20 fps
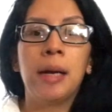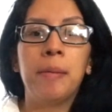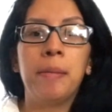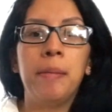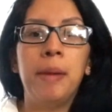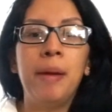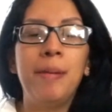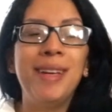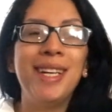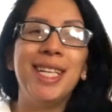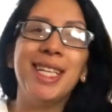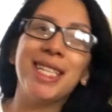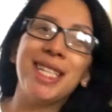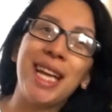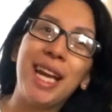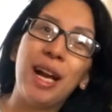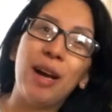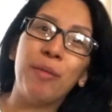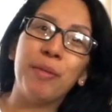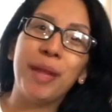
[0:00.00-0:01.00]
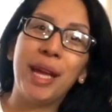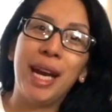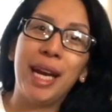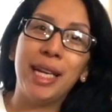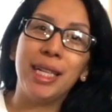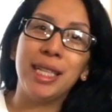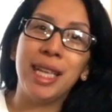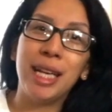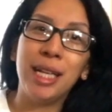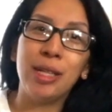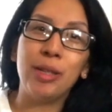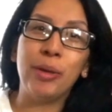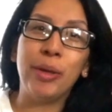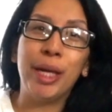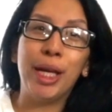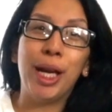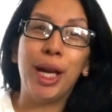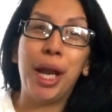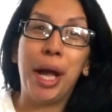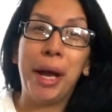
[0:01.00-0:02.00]
Maybe it doesn't help that I tend to
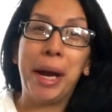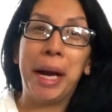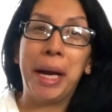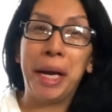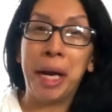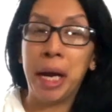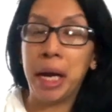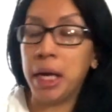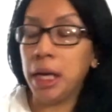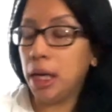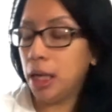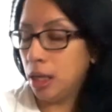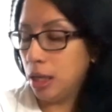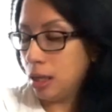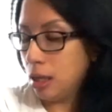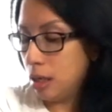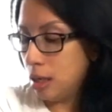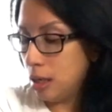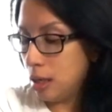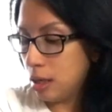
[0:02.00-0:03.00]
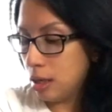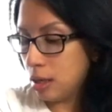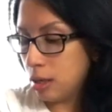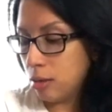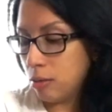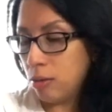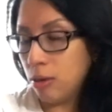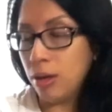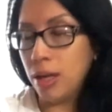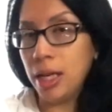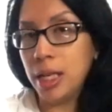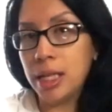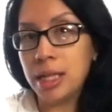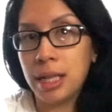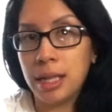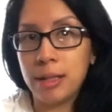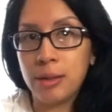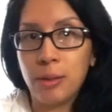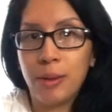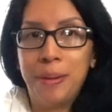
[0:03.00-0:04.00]
eat a lot at night. Well, at least
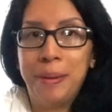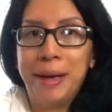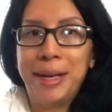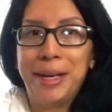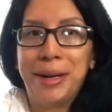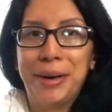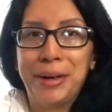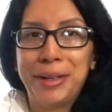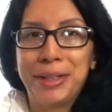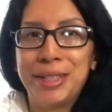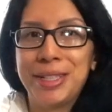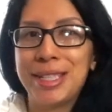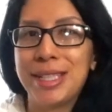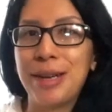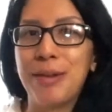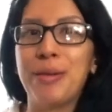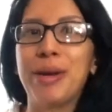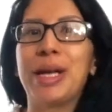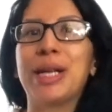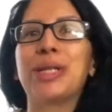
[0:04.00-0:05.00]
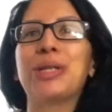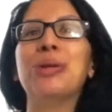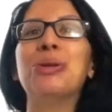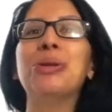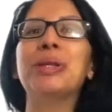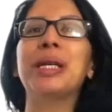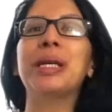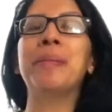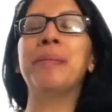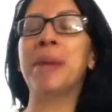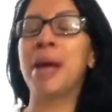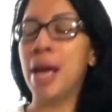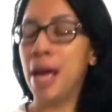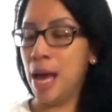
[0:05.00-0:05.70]
that's what my doctor said when I told him.